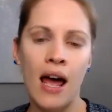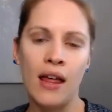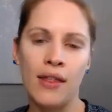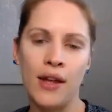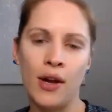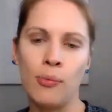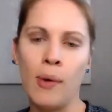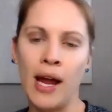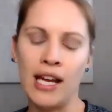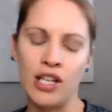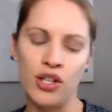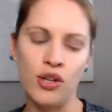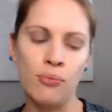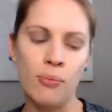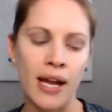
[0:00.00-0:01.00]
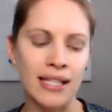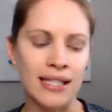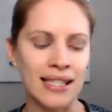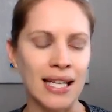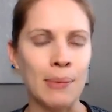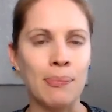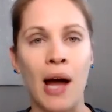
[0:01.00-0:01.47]
there might you might
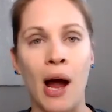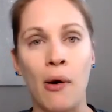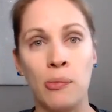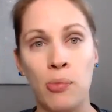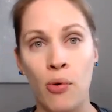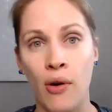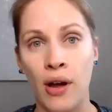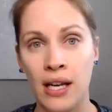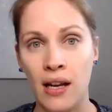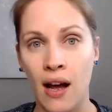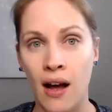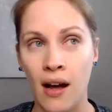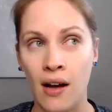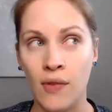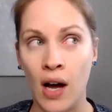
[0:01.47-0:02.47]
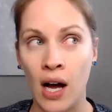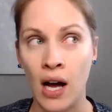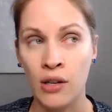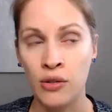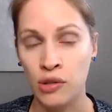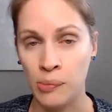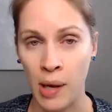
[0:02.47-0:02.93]
see a PowerPoint of
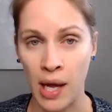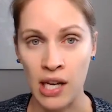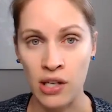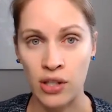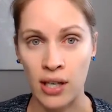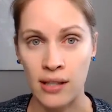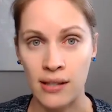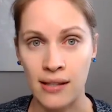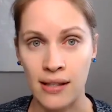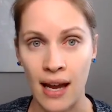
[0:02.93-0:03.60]
100 pages,